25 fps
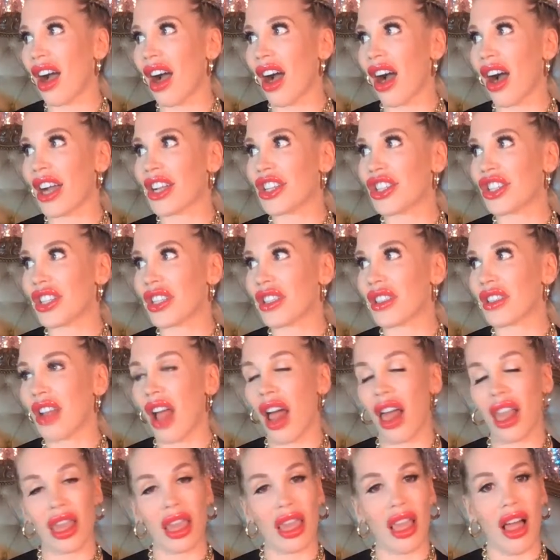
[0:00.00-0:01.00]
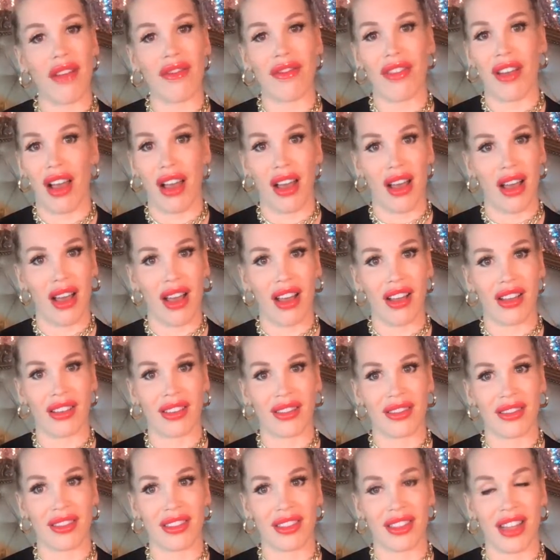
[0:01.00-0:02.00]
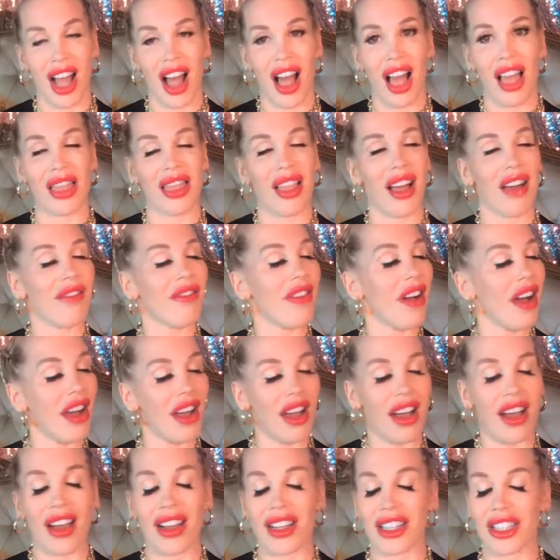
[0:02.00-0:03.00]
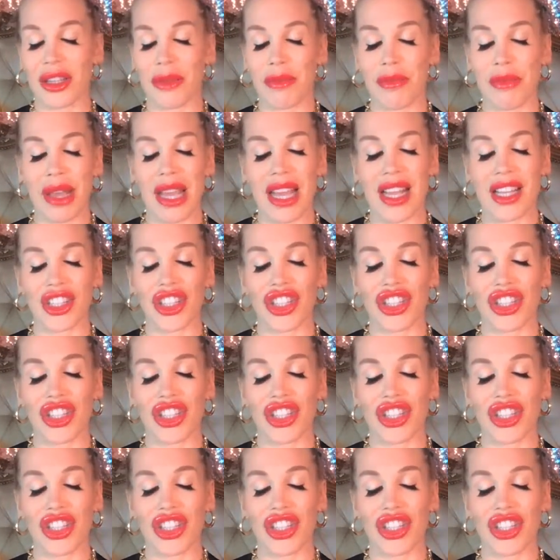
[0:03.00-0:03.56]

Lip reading: I just love her. I love her to bits.